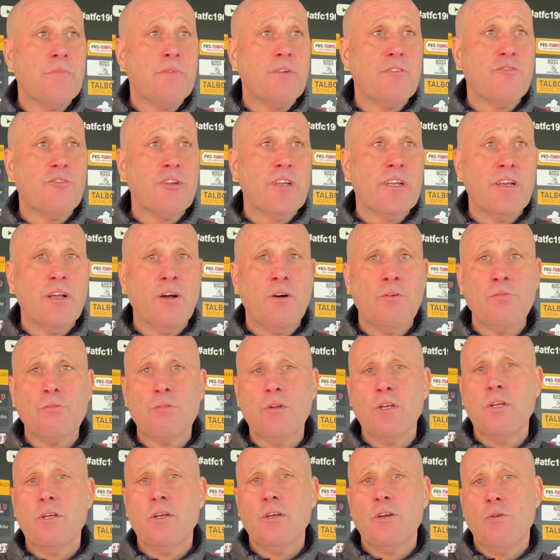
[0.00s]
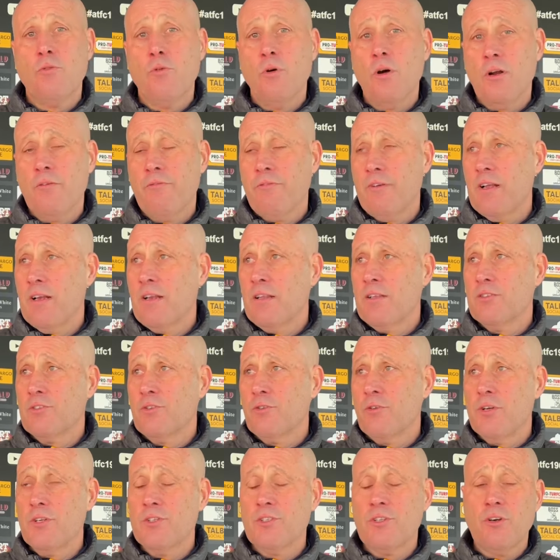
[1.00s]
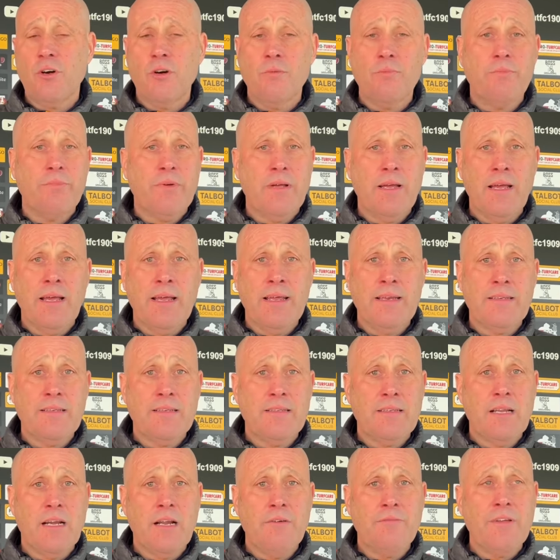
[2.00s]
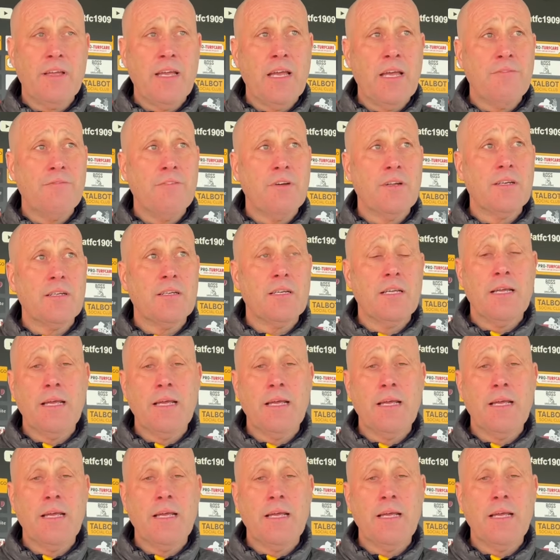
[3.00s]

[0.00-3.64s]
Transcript: 3 um, 0, quarter final in the Scottish Cup. Uh, terrific effort.